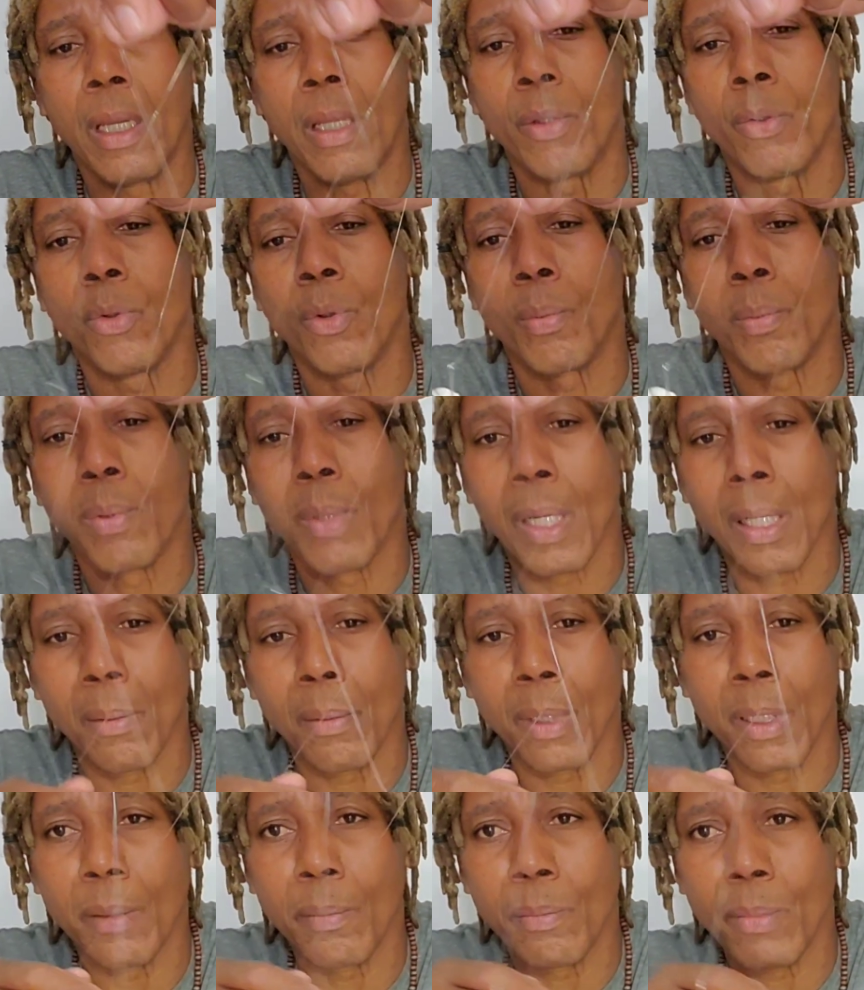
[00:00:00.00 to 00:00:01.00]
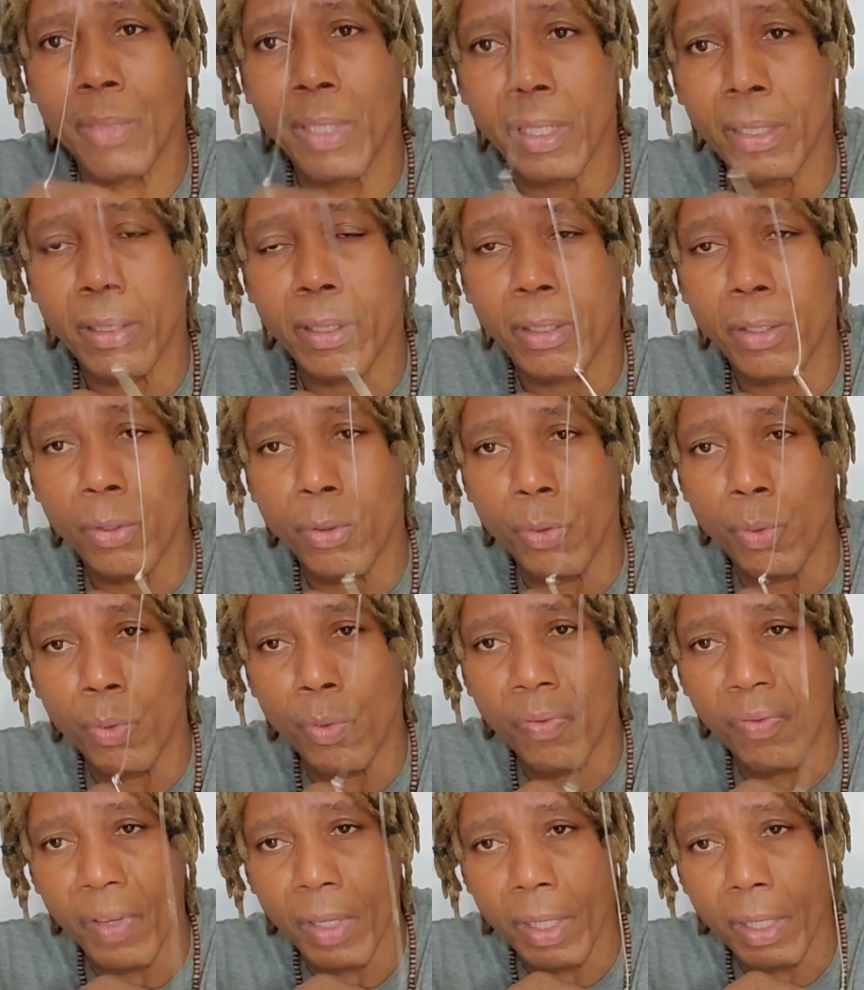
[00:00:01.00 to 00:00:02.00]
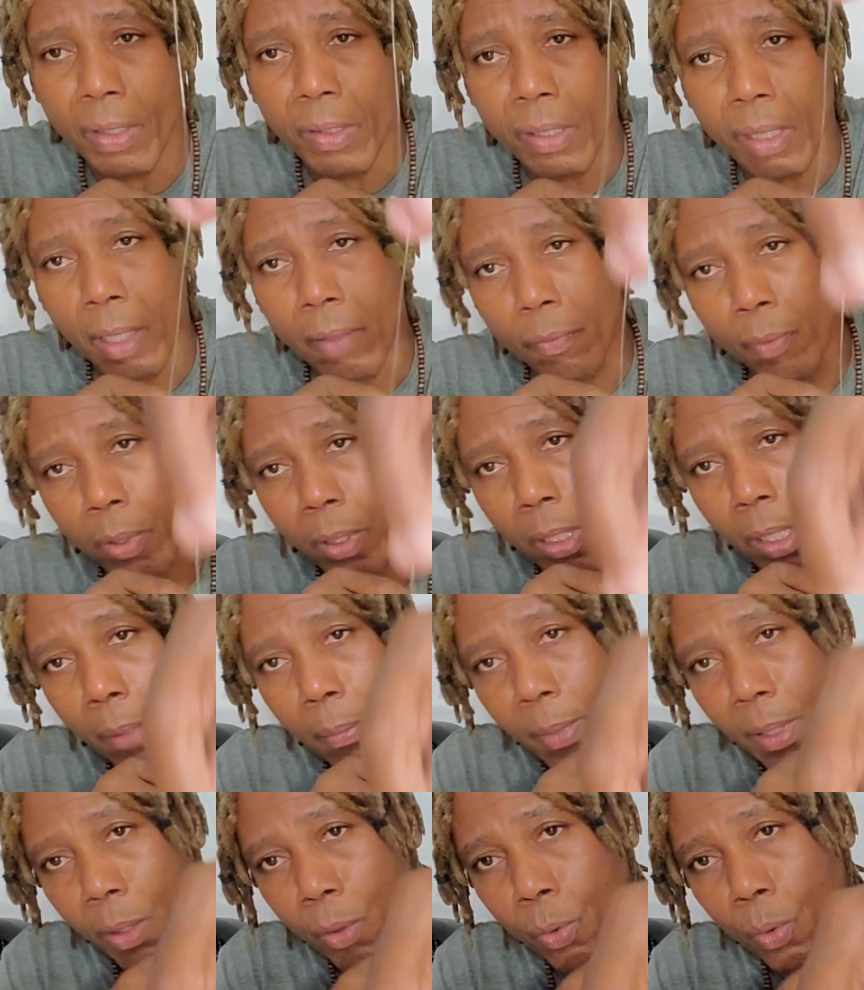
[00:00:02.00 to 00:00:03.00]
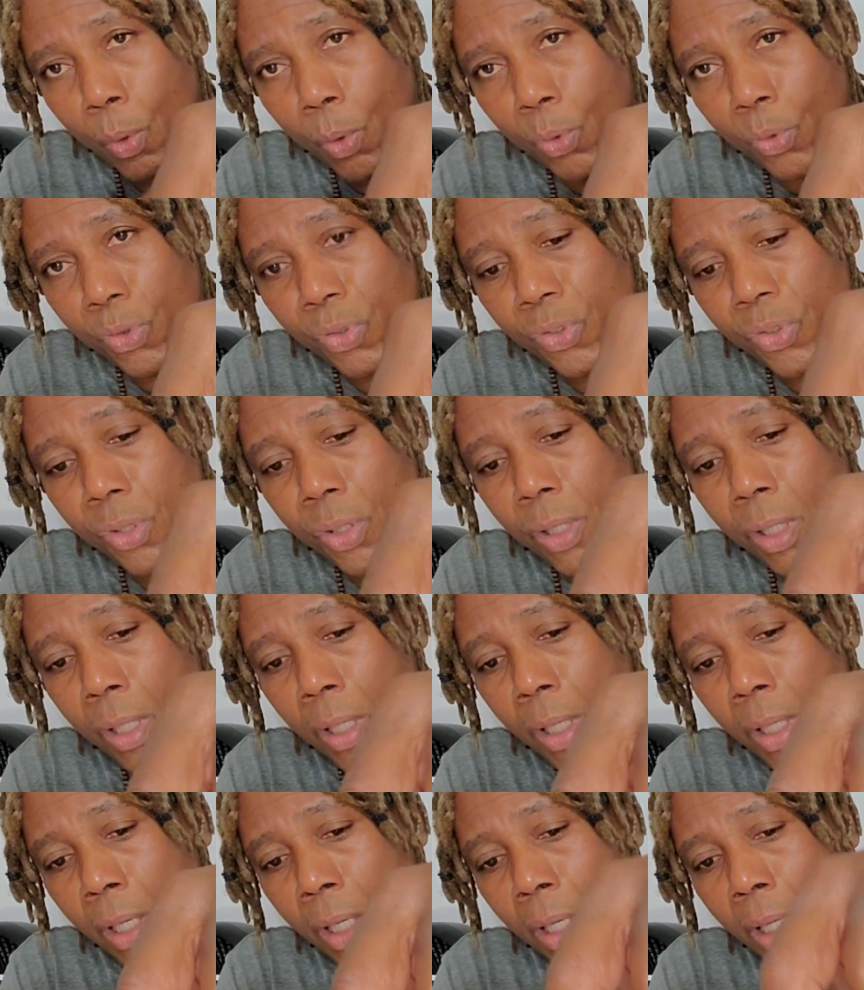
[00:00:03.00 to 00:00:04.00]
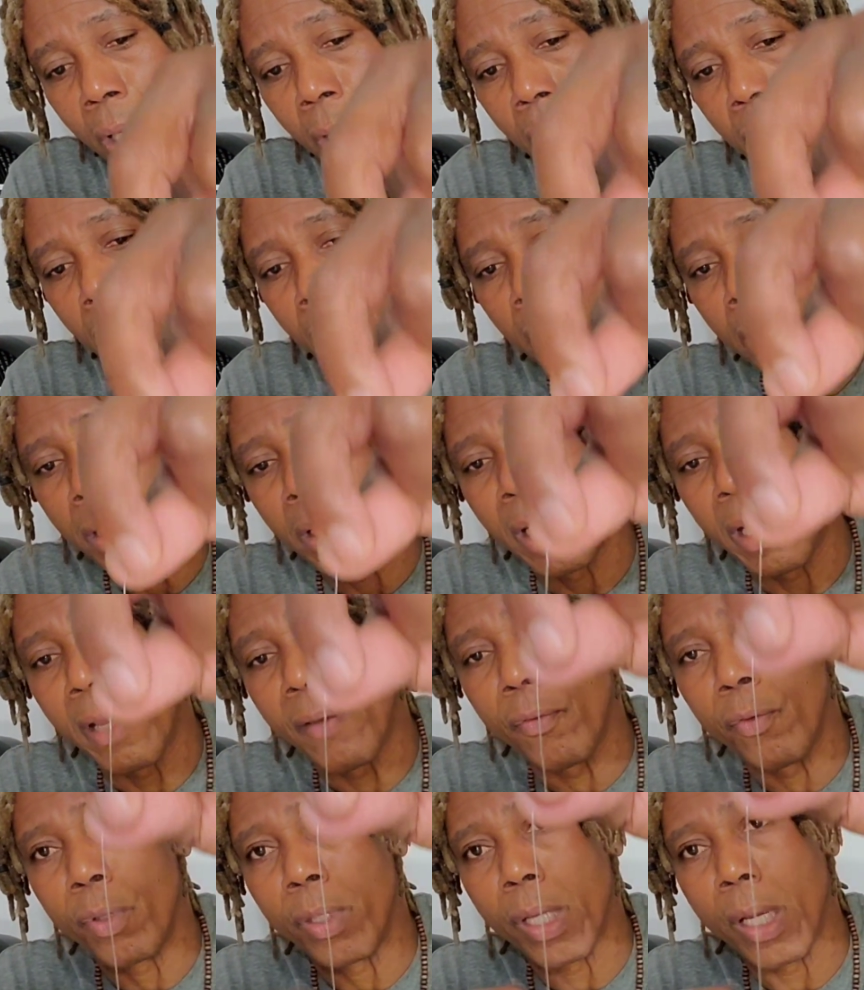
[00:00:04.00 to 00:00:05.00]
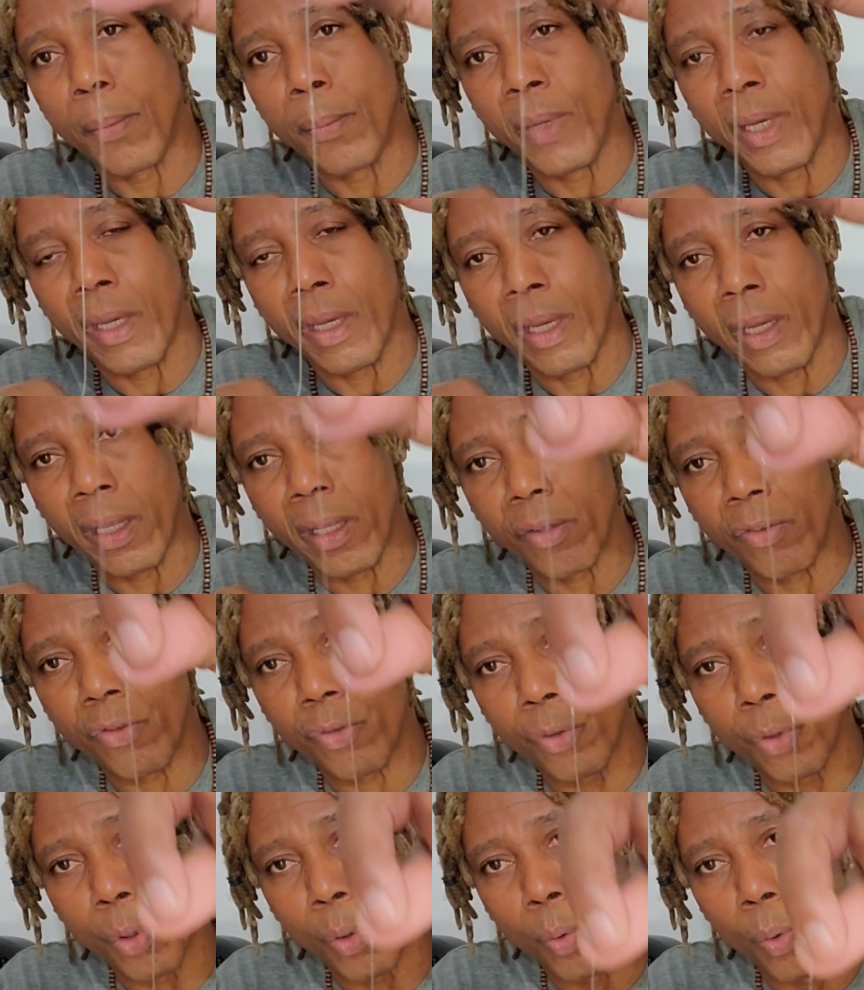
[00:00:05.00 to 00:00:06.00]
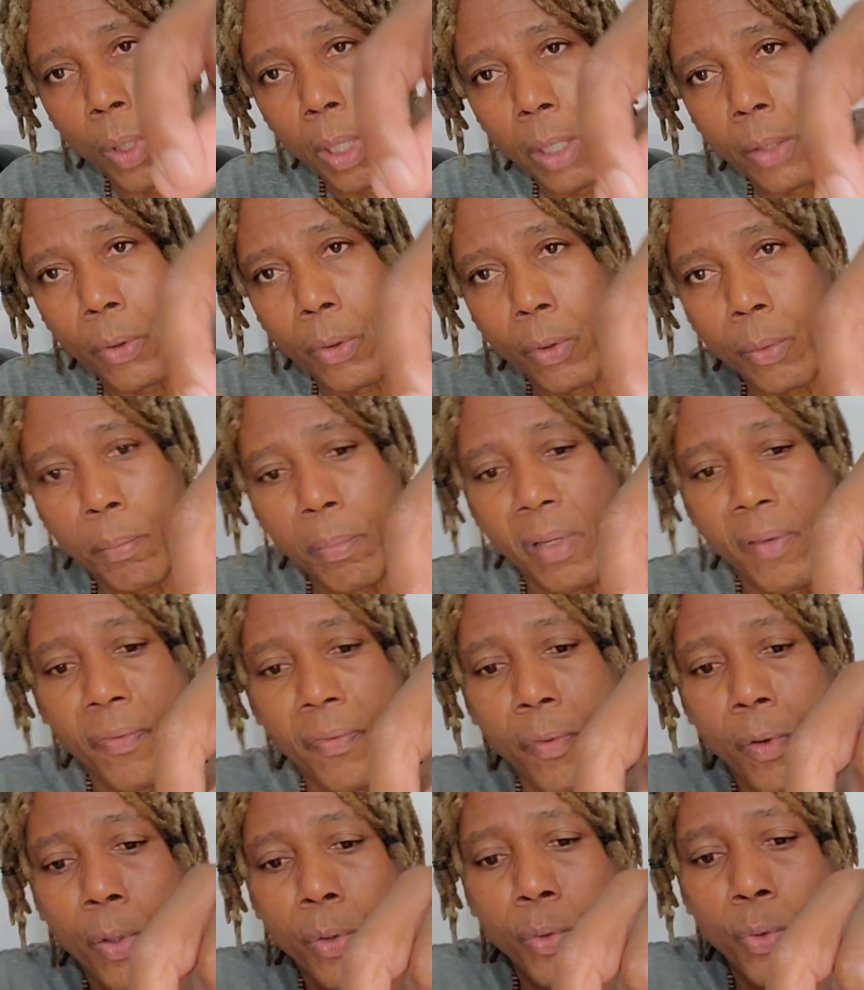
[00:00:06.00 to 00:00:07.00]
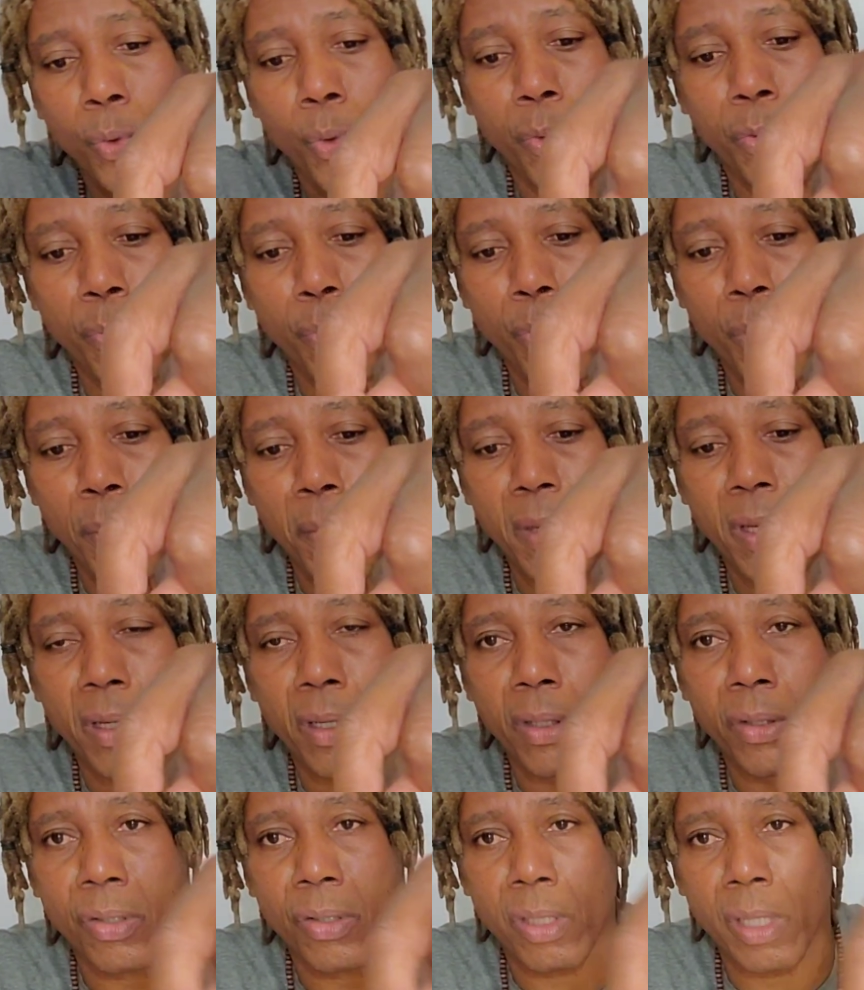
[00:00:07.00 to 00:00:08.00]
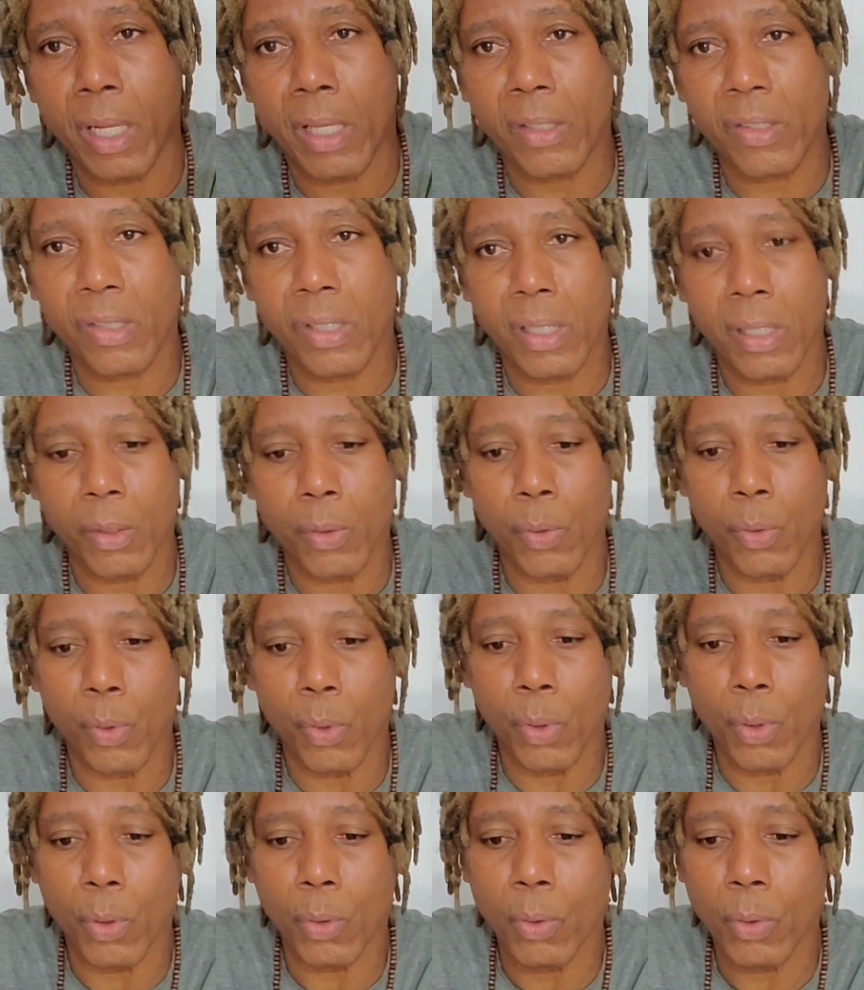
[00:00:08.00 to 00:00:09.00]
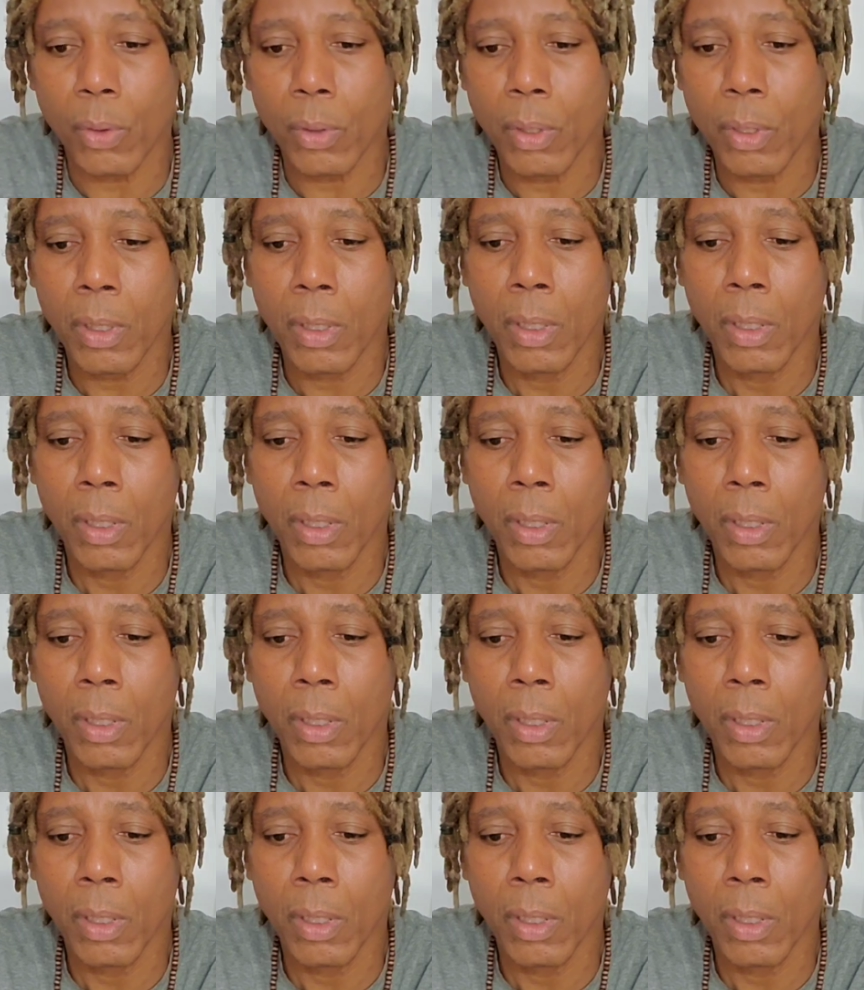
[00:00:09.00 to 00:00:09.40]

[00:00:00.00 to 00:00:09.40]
And the problem that you face every time it goes, every time it hits the water before two, three minutes, next thing you know,